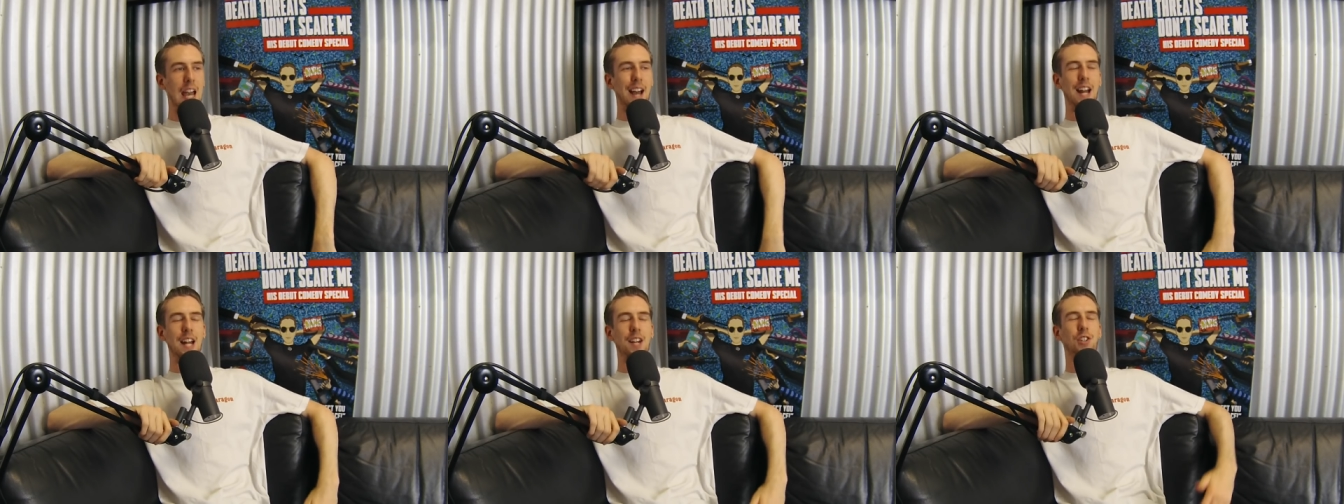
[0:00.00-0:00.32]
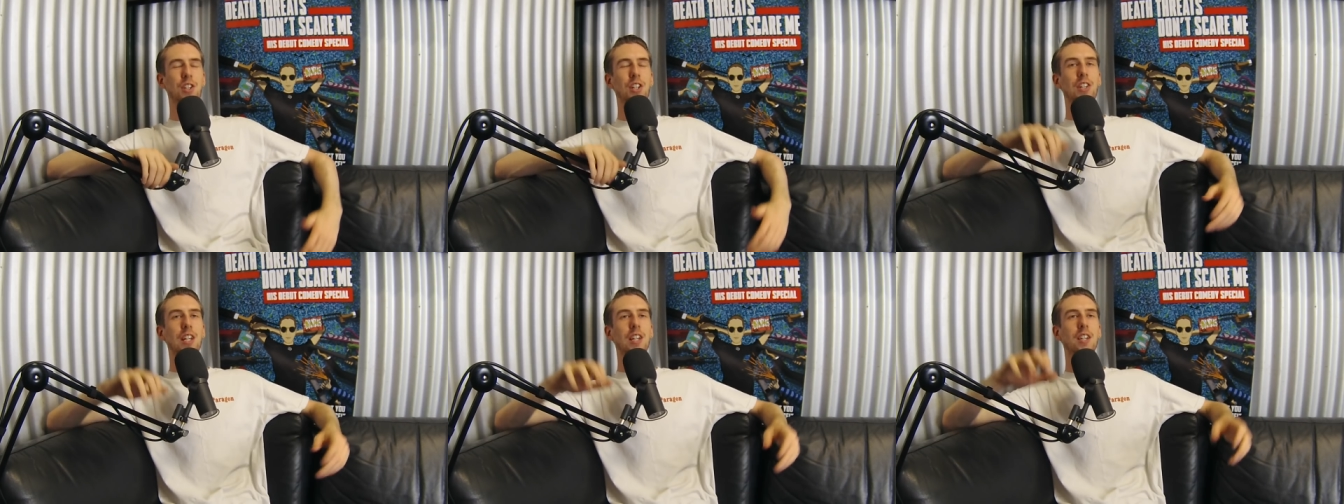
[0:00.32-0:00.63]
and
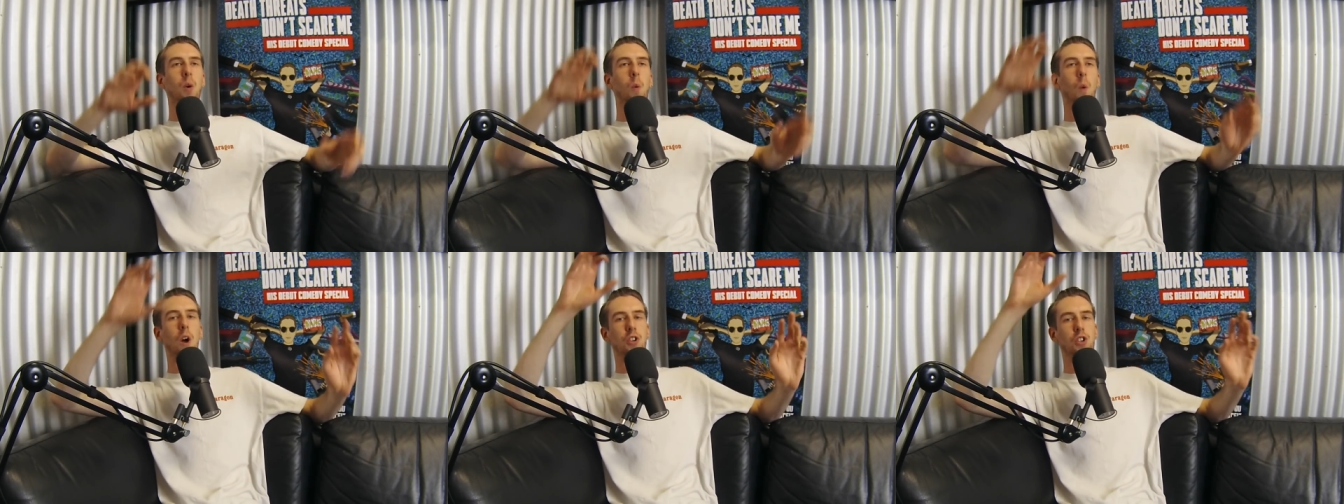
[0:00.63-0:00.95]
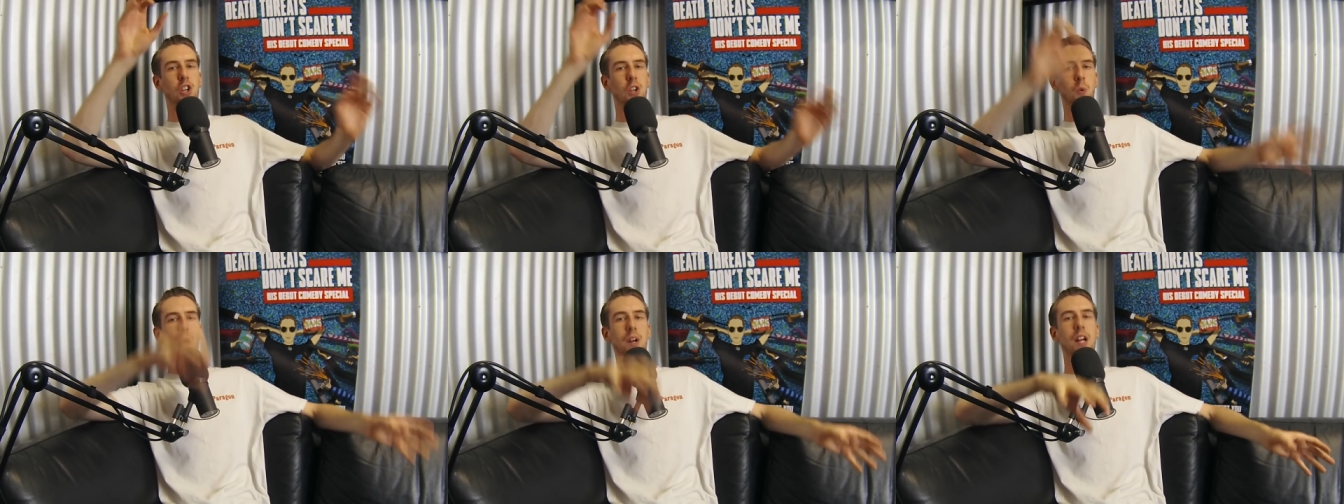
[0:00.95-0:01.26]
she's either
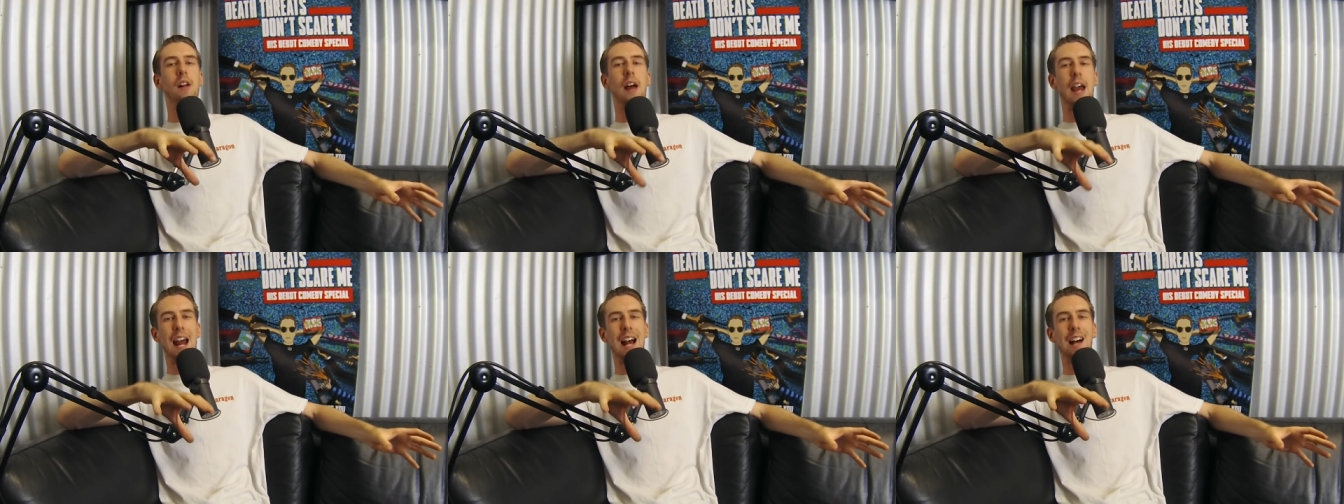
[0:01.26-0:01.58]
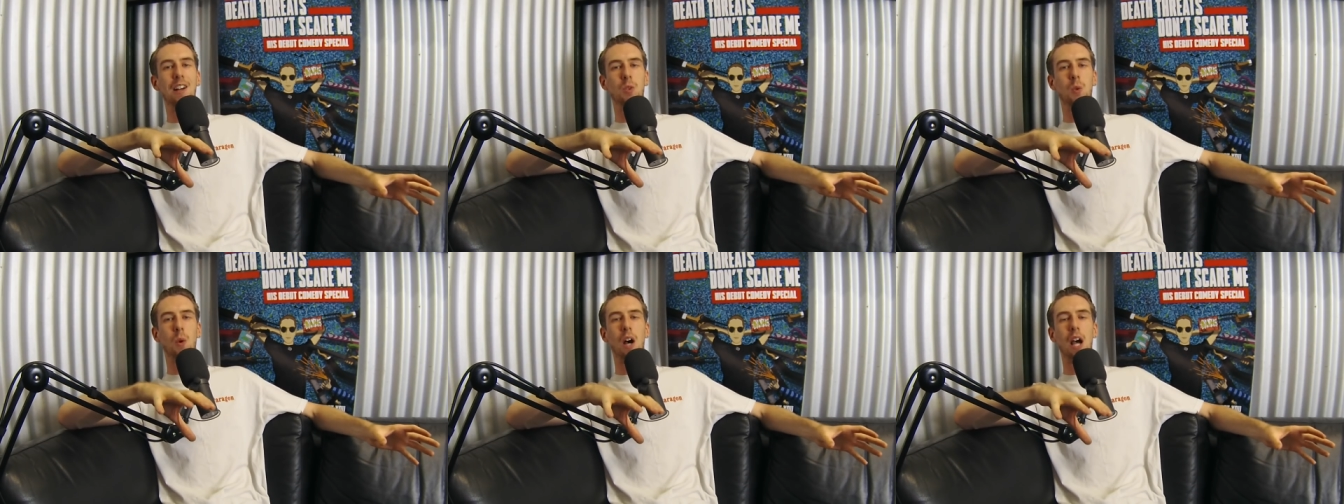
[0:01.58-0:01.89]
watching Real
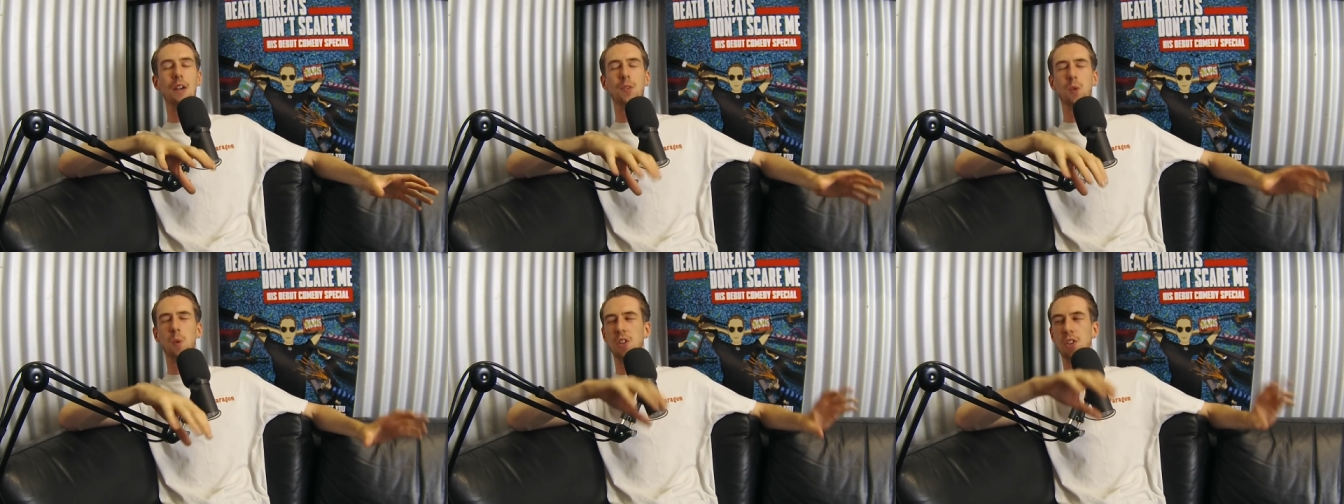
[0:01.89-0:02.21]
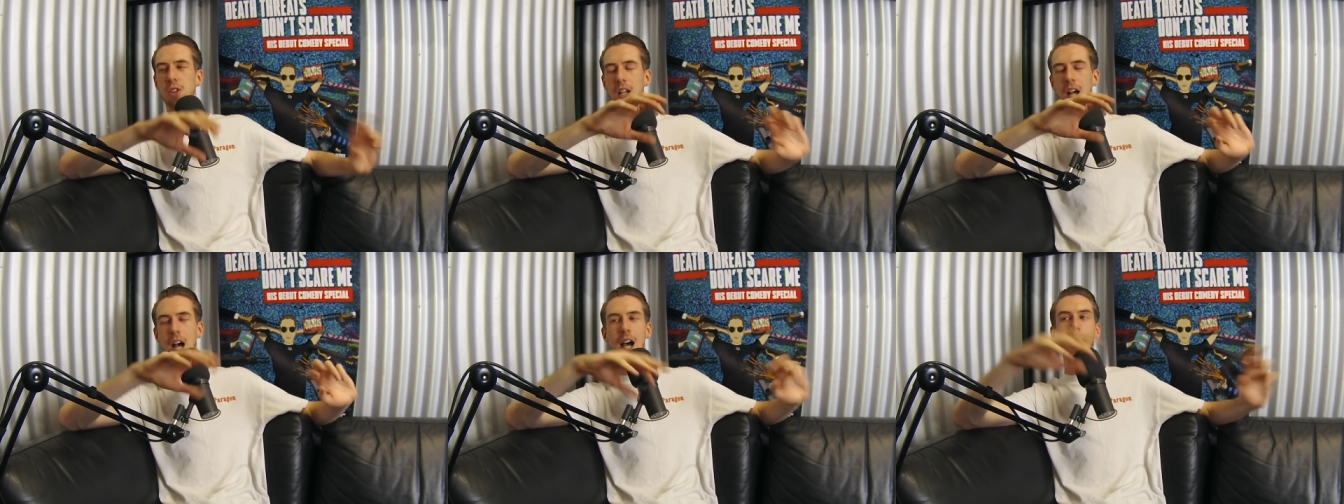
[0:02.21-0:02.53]
Housewives,
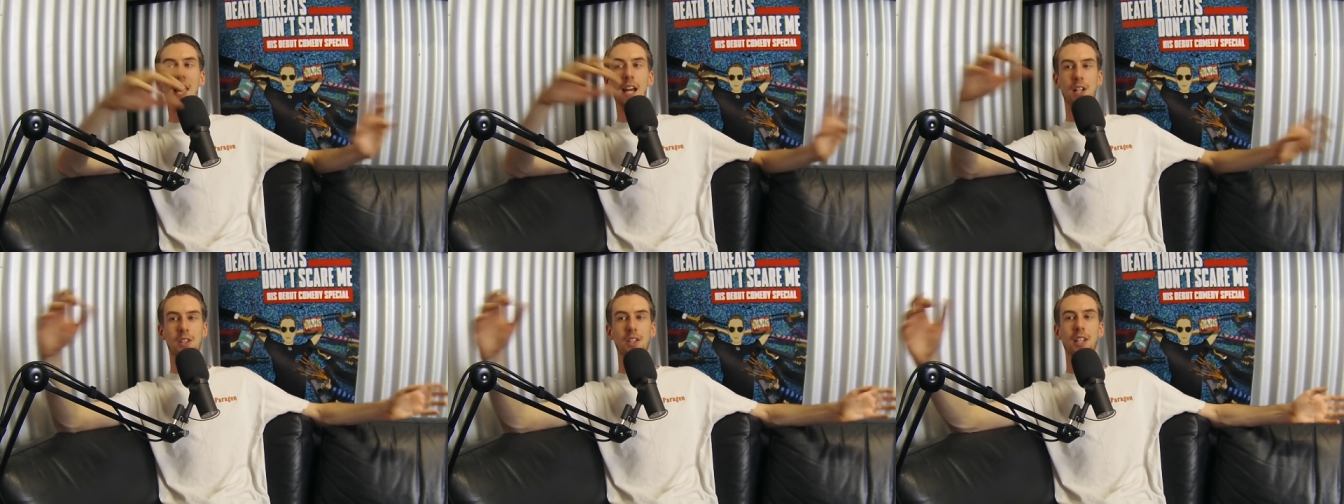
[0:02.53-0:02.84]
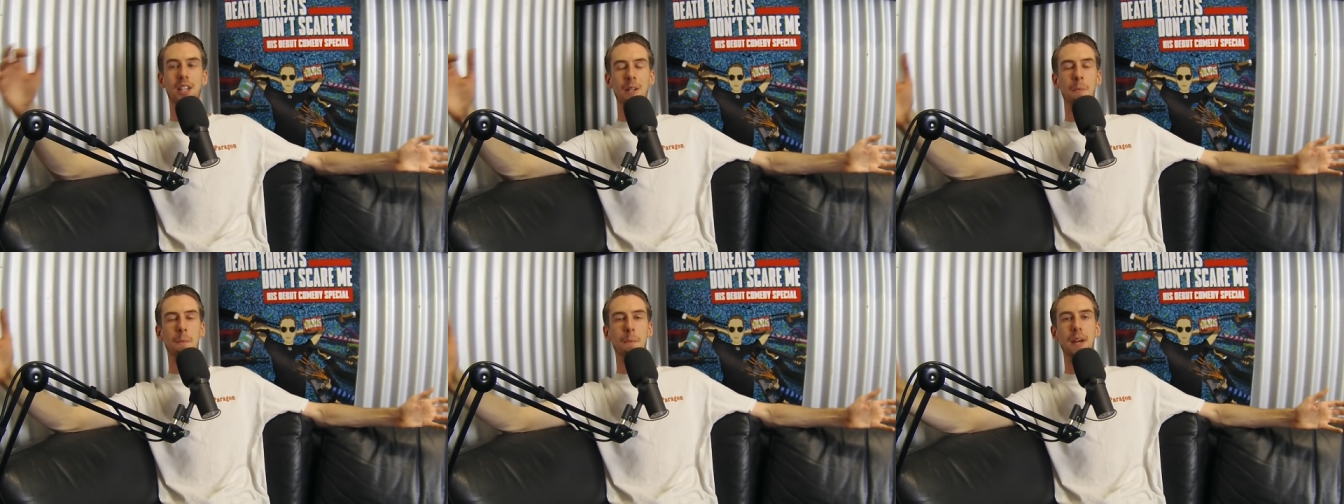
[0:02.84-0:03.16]
which I actually
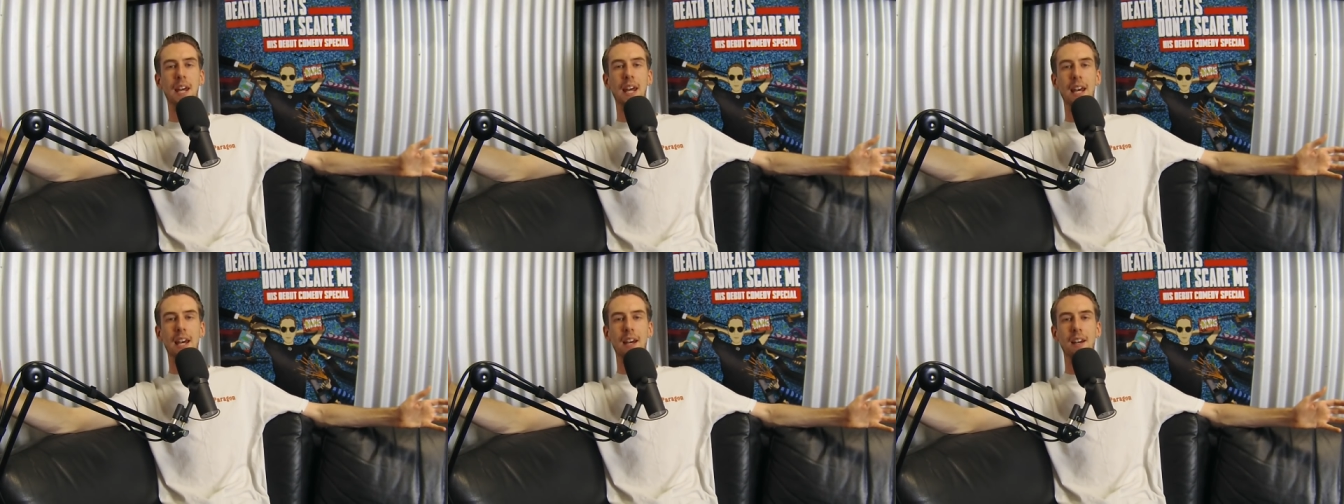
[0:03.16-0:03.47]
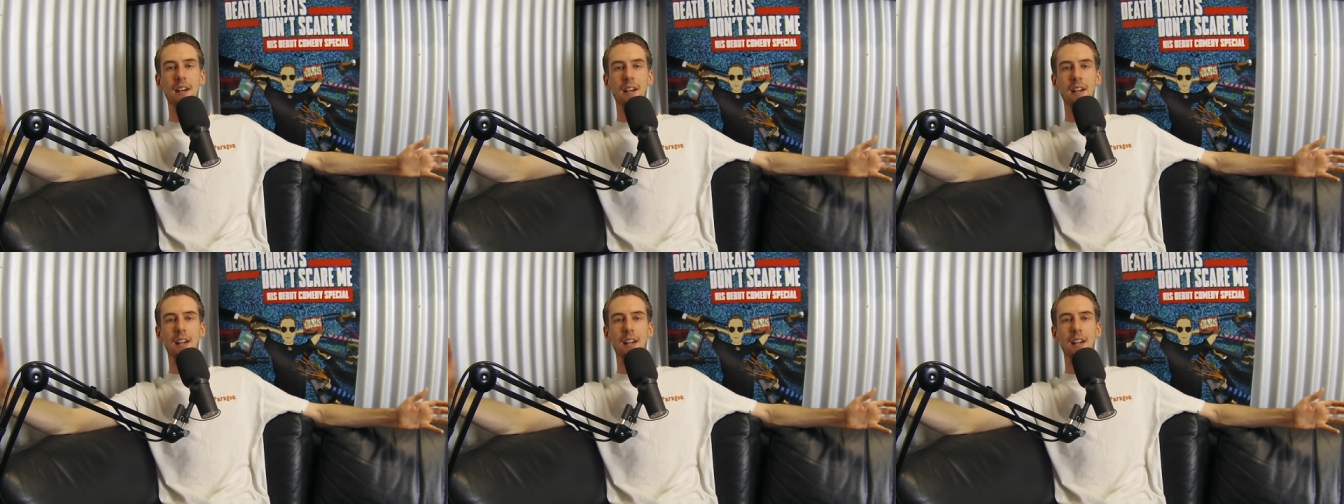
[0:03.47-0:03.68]
can bear.